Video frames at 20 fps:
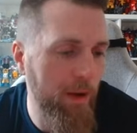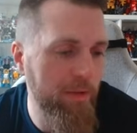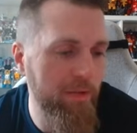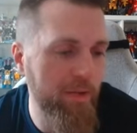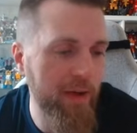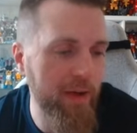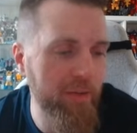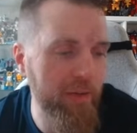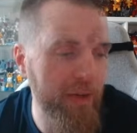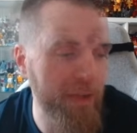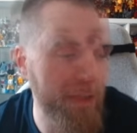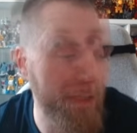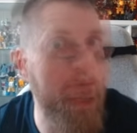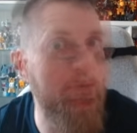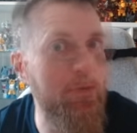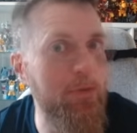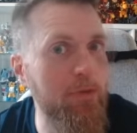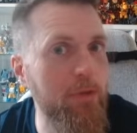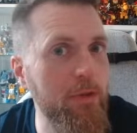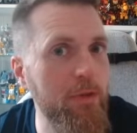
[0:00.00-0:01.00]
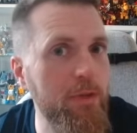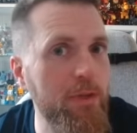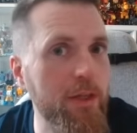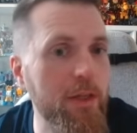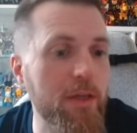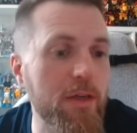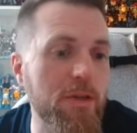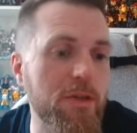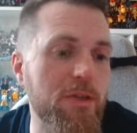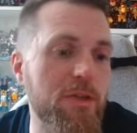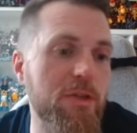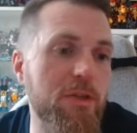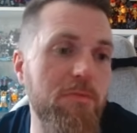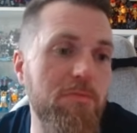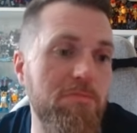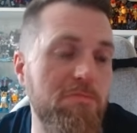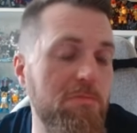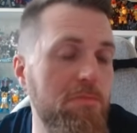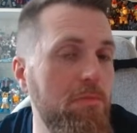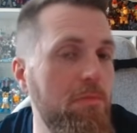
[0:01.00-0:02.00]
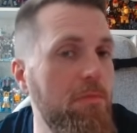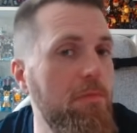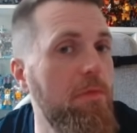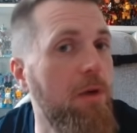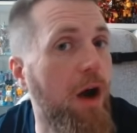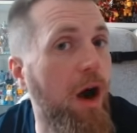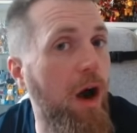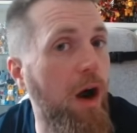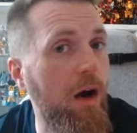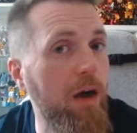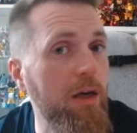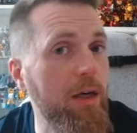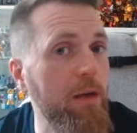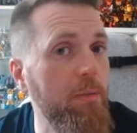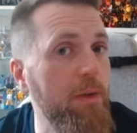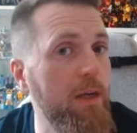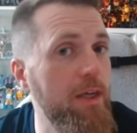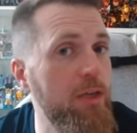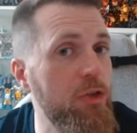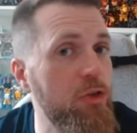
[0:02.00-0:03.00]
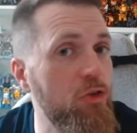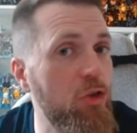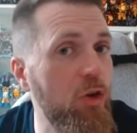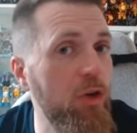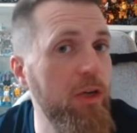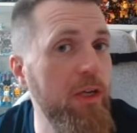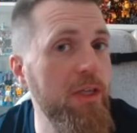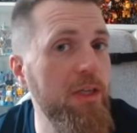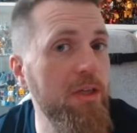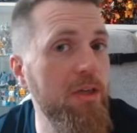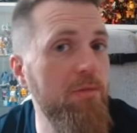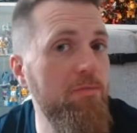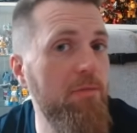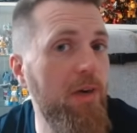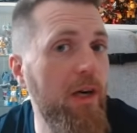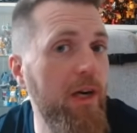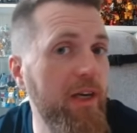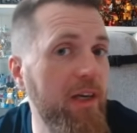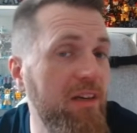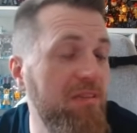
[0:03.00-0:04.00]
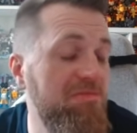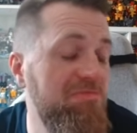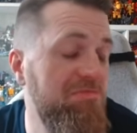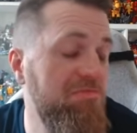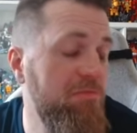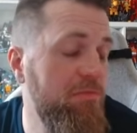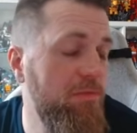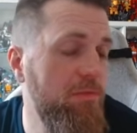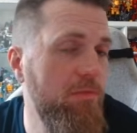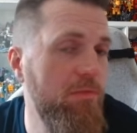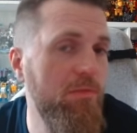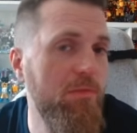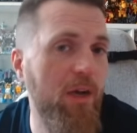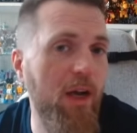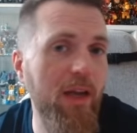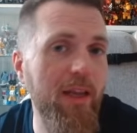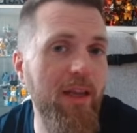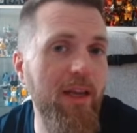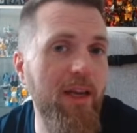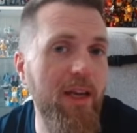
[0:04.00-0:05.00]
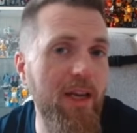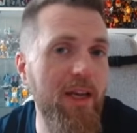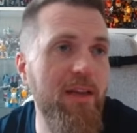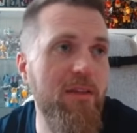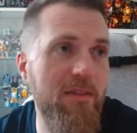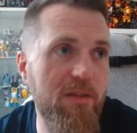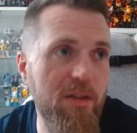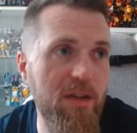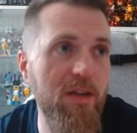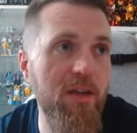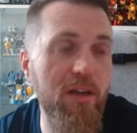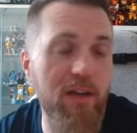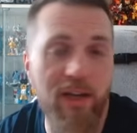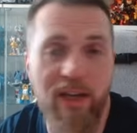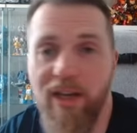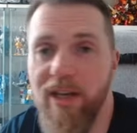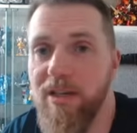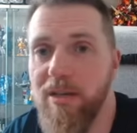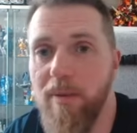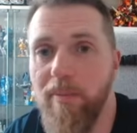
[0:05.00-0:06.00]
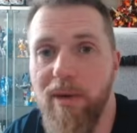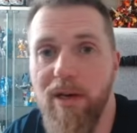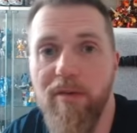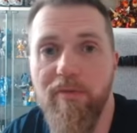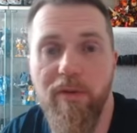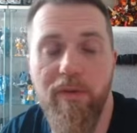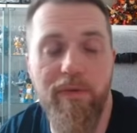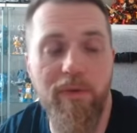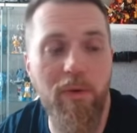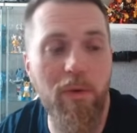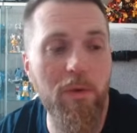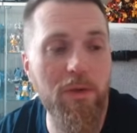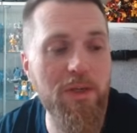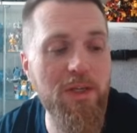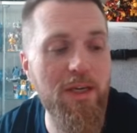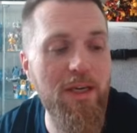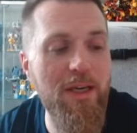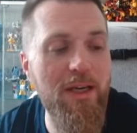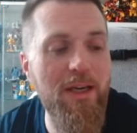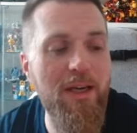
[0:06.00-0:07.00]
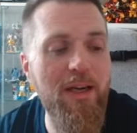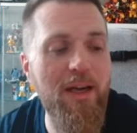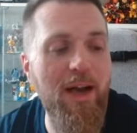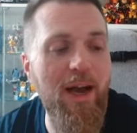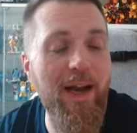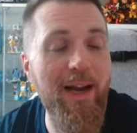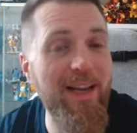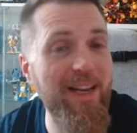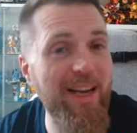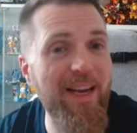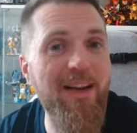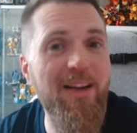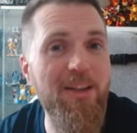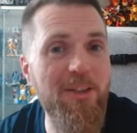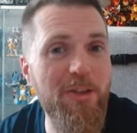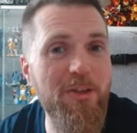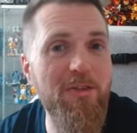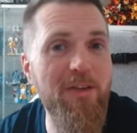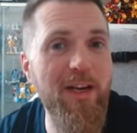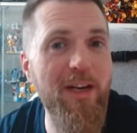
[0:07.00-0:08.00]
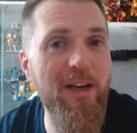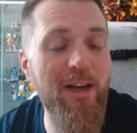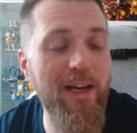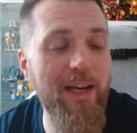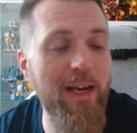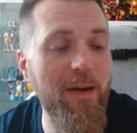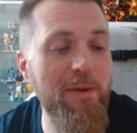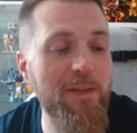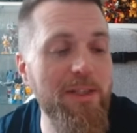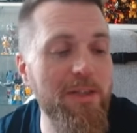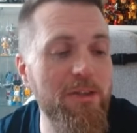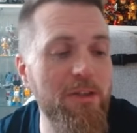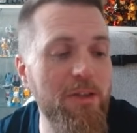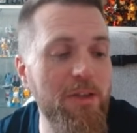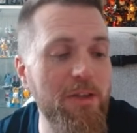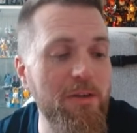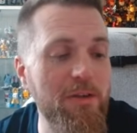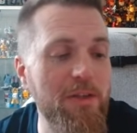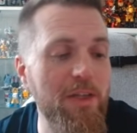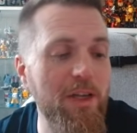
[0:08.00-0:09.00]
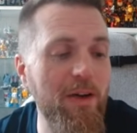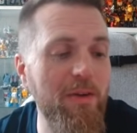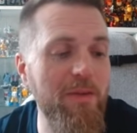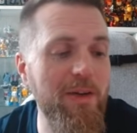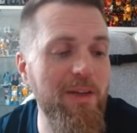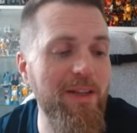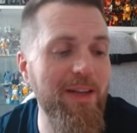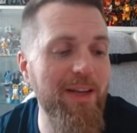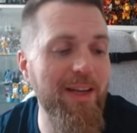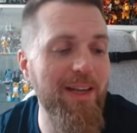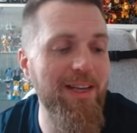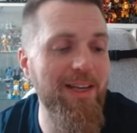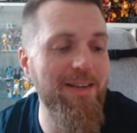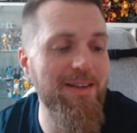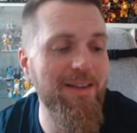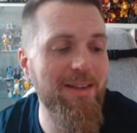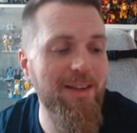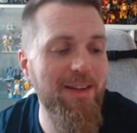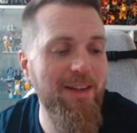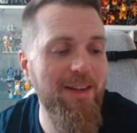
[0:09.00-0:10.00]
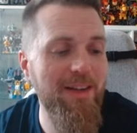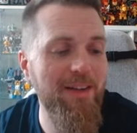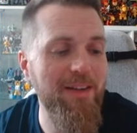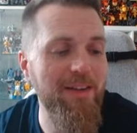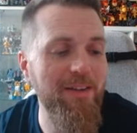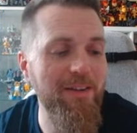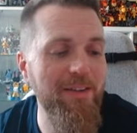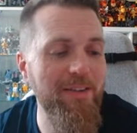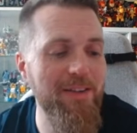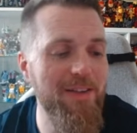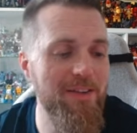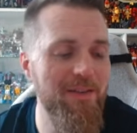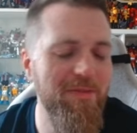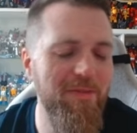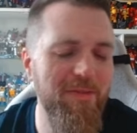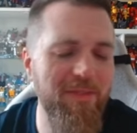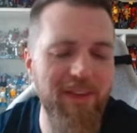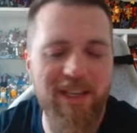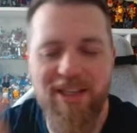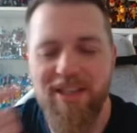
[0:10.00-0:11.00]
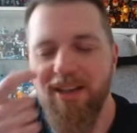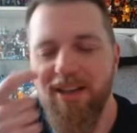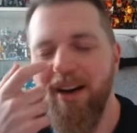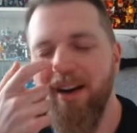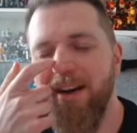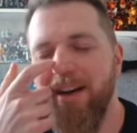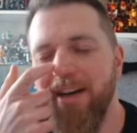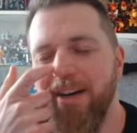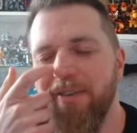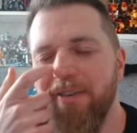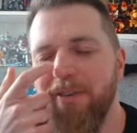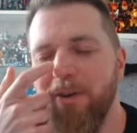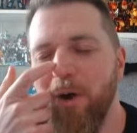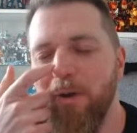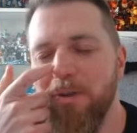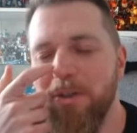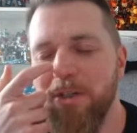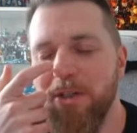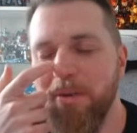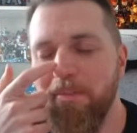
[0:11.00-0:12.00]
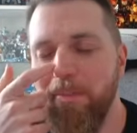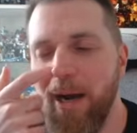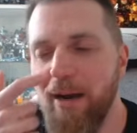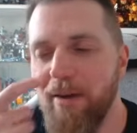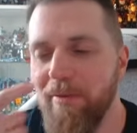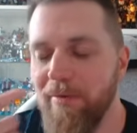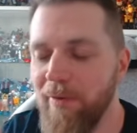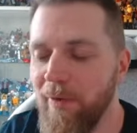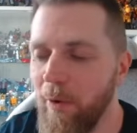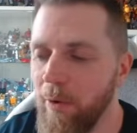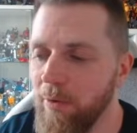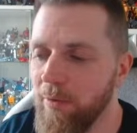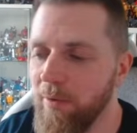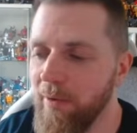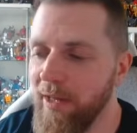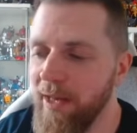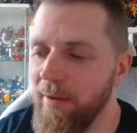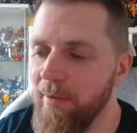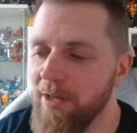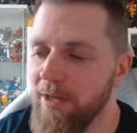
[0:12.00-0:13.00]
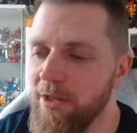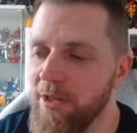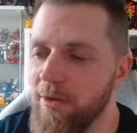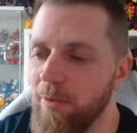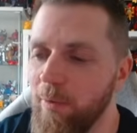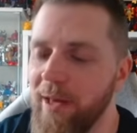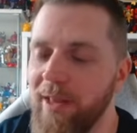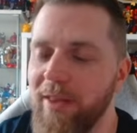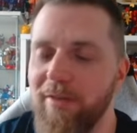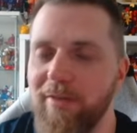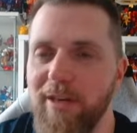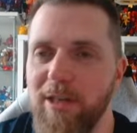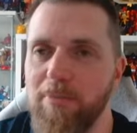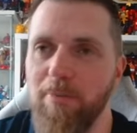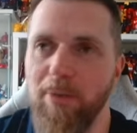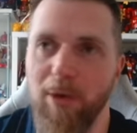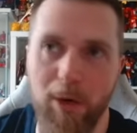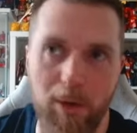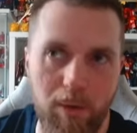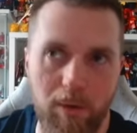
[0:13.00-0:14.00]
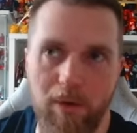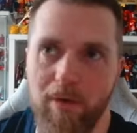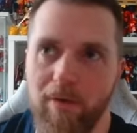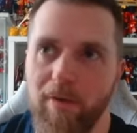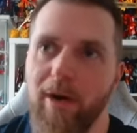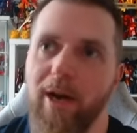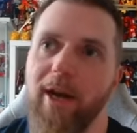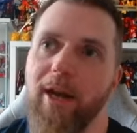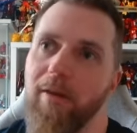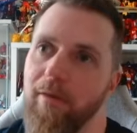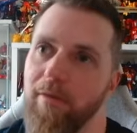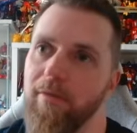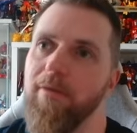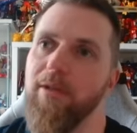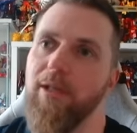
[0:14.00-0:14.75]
favourites. Bruticus, arguably the strongest combiner. I think he certainly is a bit of a force. And again, I do really like how he's introduced. The only thing is, there's this kind of constant back and forth with him as to whether he's blue or grey, or